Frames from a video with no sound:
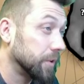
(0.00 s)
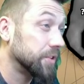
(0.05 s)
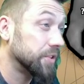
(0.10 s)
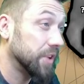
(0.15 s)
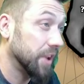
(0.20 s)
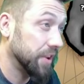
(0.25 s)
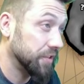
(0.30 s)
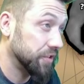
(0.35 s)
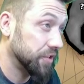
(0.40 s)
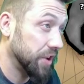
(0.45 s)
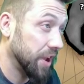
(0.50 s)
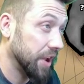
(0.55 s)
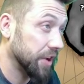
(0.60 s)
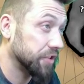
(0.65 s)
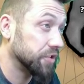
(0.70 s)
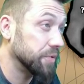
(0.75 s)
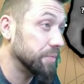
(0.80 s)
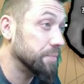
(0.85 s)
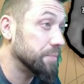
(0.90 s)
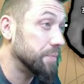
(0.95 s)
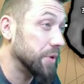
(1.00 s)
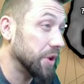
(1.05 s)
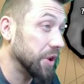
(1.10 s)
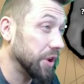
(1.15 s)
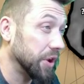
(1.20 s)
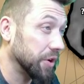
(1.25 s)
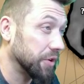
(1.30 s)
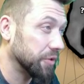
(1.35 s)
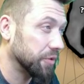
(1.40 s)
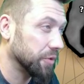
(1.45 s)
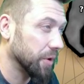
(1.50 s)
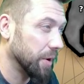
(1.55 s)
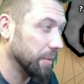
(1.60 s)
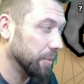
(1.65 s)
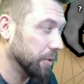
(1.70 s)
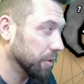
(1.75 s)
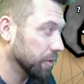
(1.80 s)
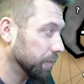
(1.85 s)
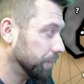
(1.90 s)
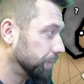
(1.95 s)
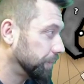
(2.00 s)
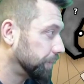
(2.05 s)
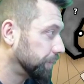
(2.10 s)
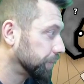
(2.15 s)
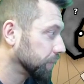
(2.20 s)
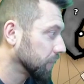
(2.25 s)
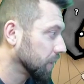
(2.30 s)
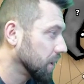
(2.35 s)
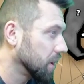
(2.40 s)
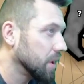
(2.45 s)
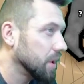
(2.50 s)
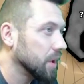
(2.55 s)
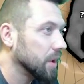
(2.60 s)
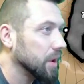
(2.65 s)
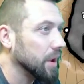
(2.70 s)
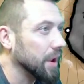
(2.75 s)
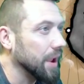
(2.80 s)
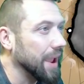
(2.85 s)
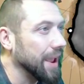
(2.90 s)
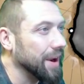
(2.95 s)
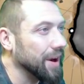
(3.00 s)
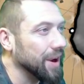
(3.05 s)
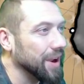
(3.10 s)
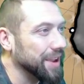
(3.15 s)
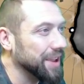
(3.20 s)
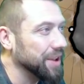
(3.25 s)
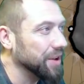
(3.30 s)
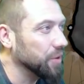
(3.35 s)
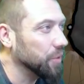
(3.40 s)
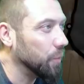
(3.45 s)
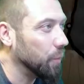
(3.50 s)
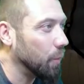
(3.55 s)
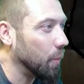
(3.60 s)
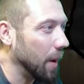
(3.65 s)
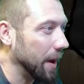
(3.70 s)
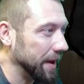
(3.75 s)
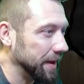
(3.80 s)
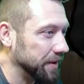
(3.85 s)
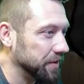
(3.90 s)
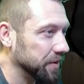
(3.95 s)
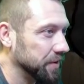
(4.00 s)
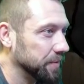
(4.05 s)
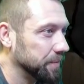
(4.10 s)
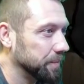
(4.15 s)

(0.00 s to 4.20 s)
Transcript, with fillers: 10 stack's in big trouble. Can I kill white?